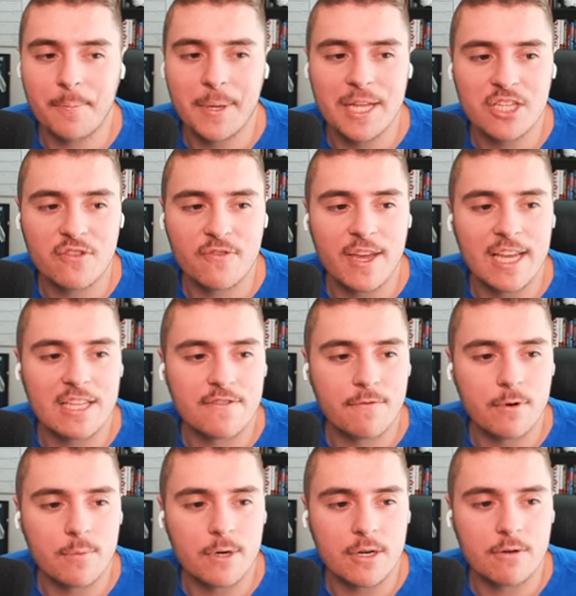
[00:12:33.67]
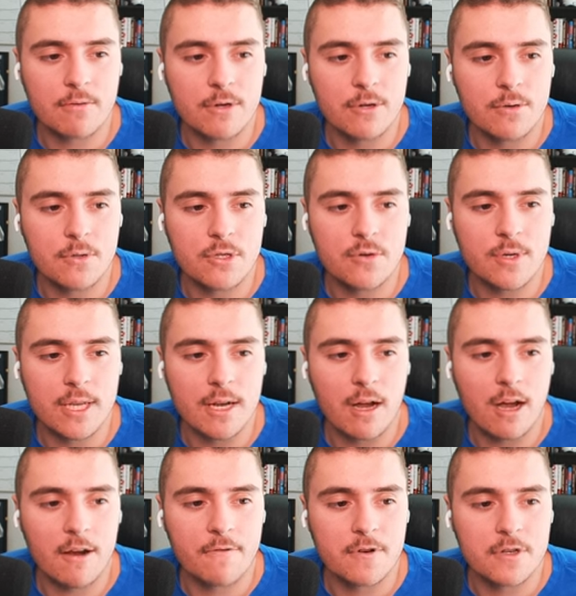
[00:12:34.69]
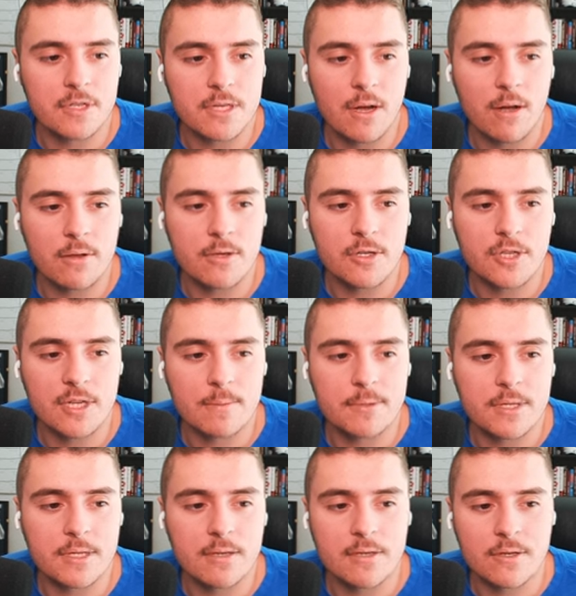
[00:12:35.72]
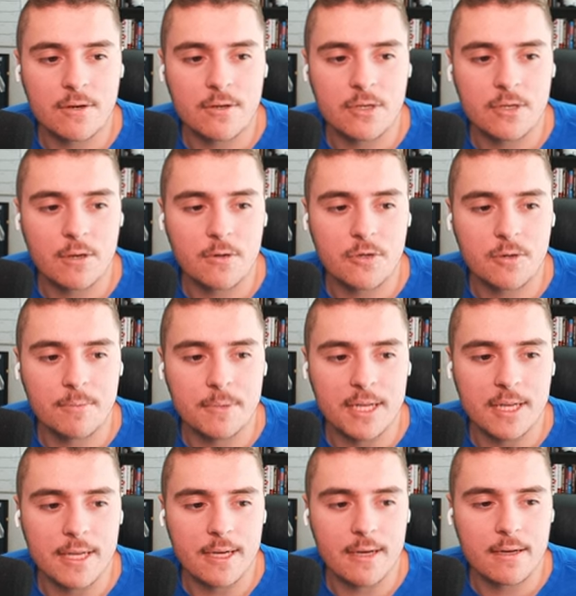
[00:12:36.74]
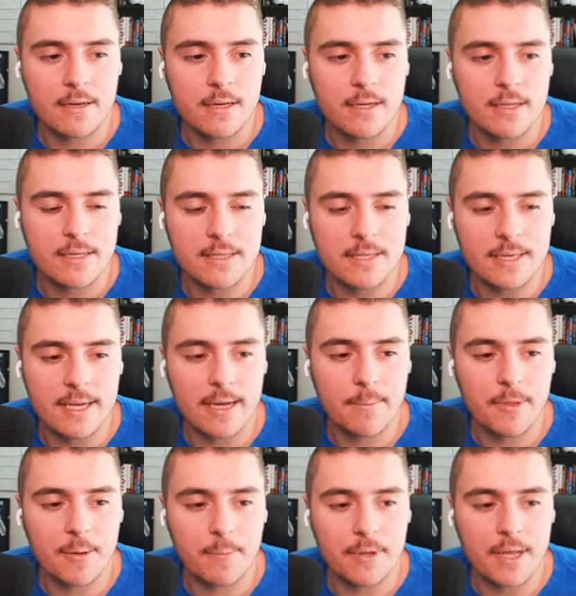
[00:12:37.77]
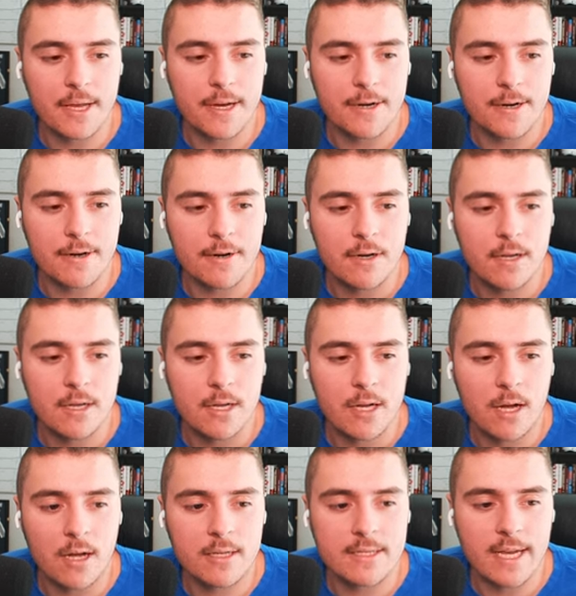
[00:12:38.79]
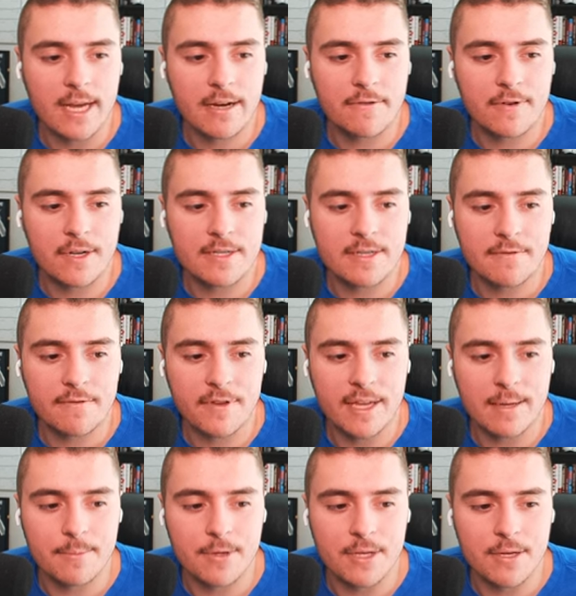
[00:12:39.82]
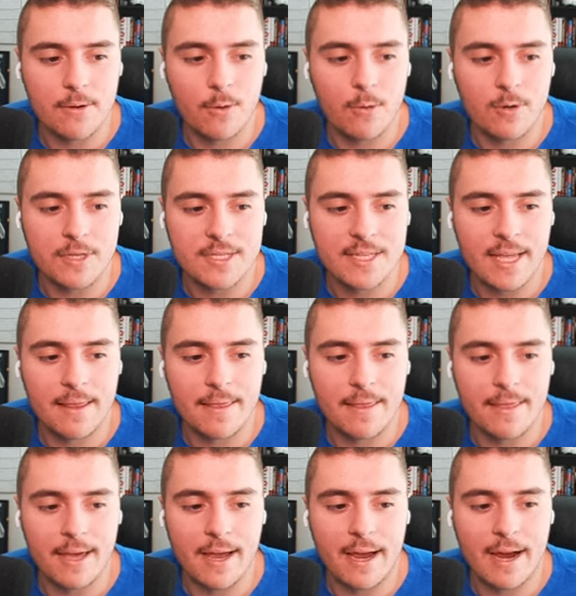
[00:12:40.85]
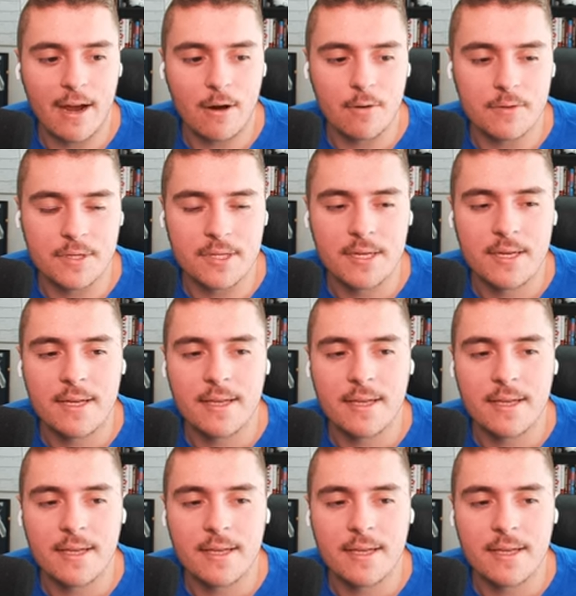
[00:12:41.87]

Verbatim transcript: pitch phase for recruits: you can offer scholarships, search social media, DM the player, contact friends and family, or send the house.